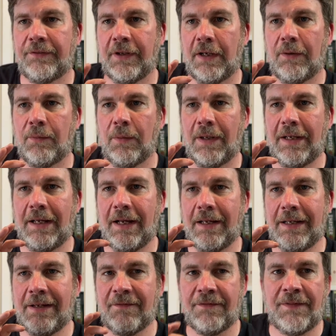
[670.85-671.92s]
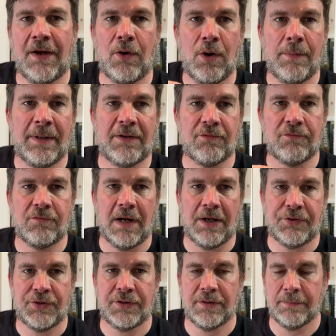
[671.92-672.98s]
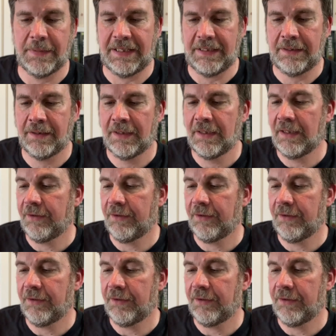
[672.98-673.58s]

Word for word: So, it felt a bit rushed to me.